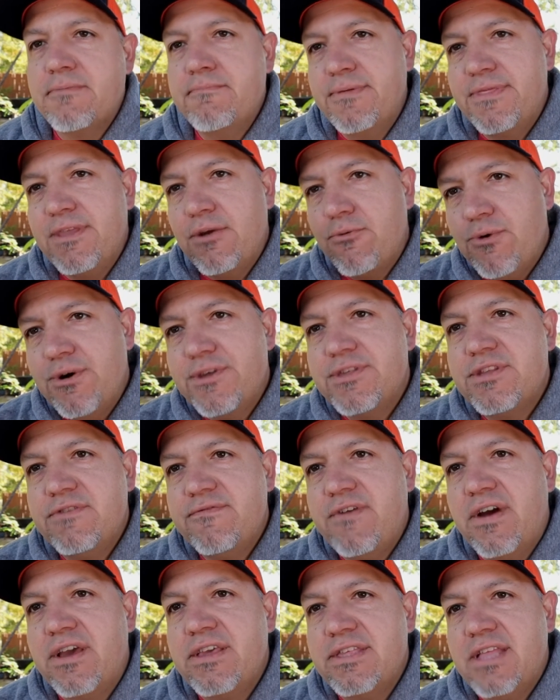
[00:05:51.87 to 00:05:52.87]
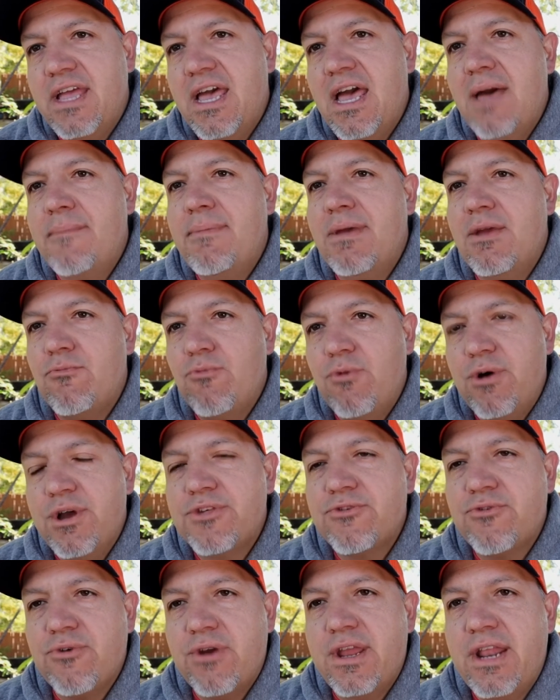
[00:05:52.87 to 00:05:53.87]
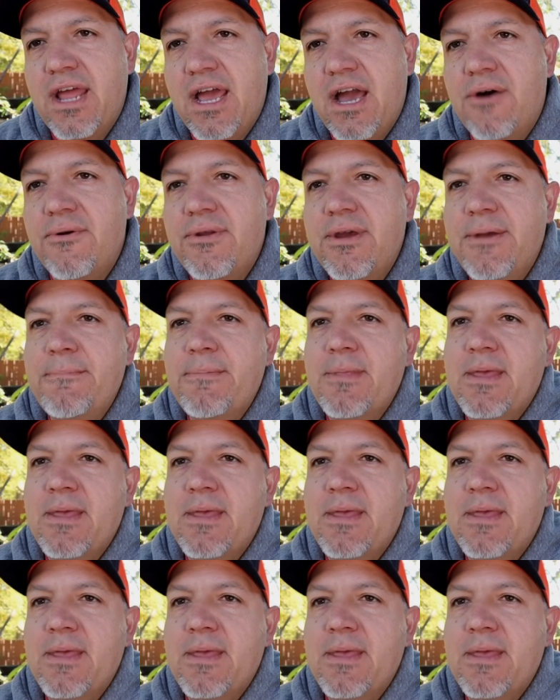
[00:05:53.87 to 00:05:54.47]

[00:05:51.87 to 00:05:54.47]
but there was a device tab, it was grayed out.